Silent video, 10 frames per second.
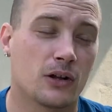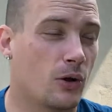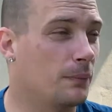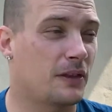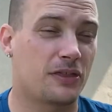
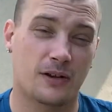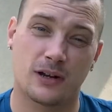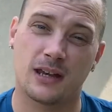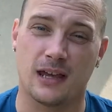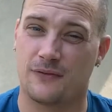Go up to
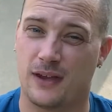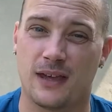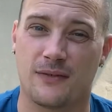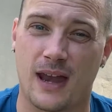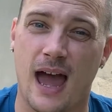30 if
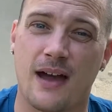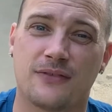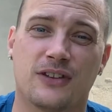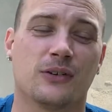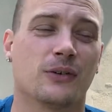you even have to.